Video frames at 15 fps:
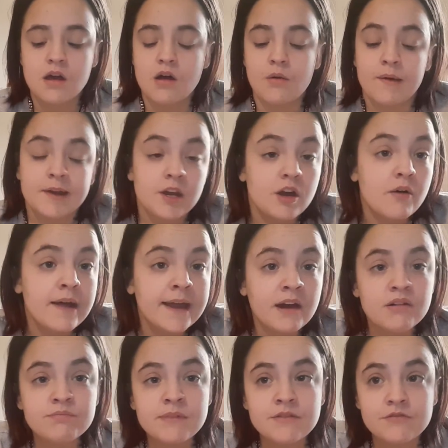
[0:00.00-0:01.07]
I can go hang
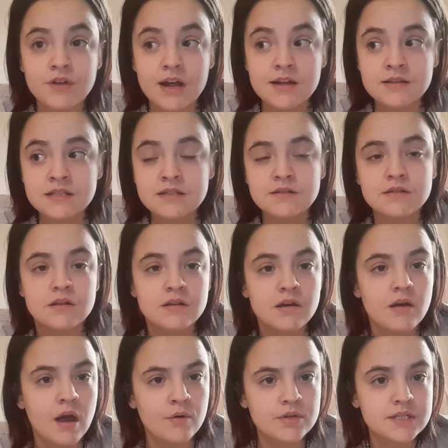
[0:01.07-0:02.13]
out with my friends
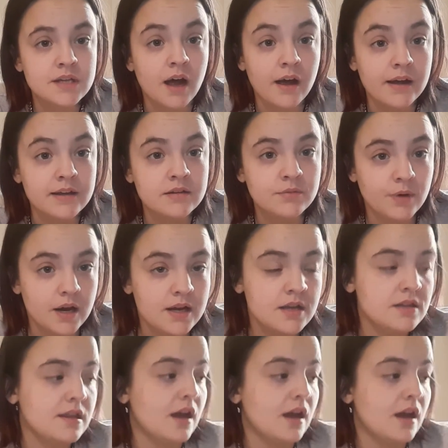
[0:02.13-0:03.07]
outside, right?